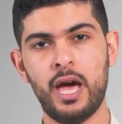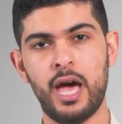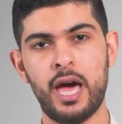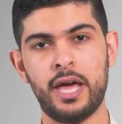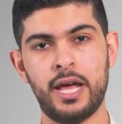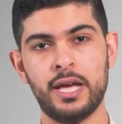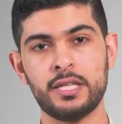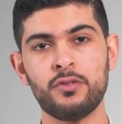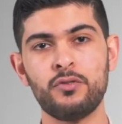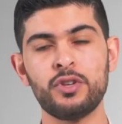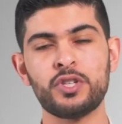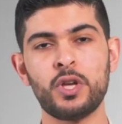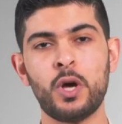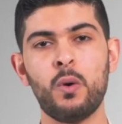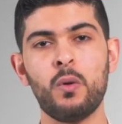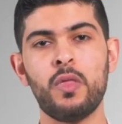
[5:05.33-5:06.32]
and as a
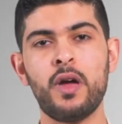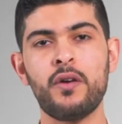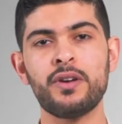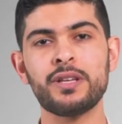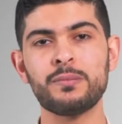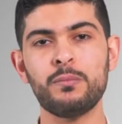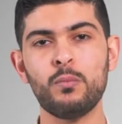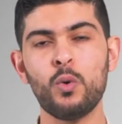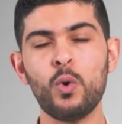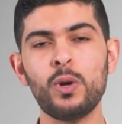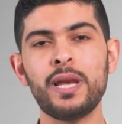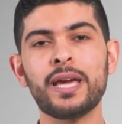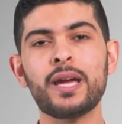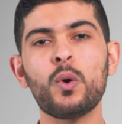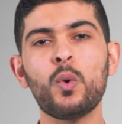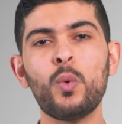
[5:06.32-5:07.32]
result, there is more
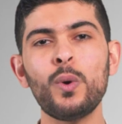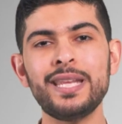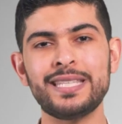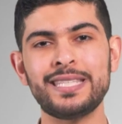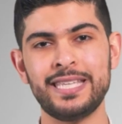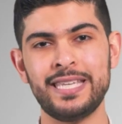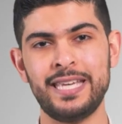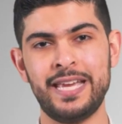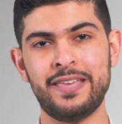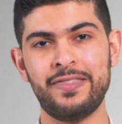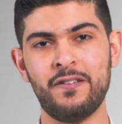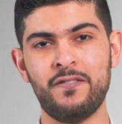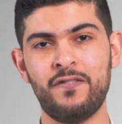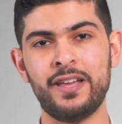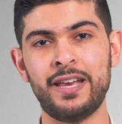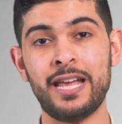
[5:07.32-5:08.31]
liquidity in the
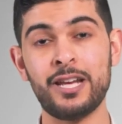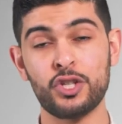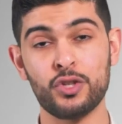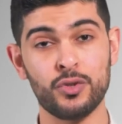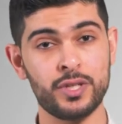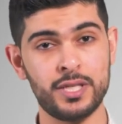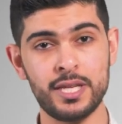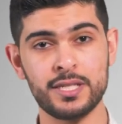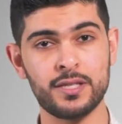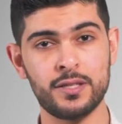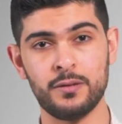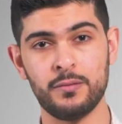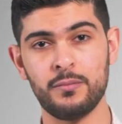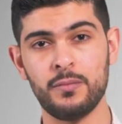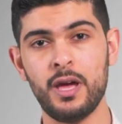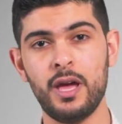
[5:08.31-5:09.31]
financial
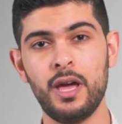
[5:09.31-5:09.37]
system,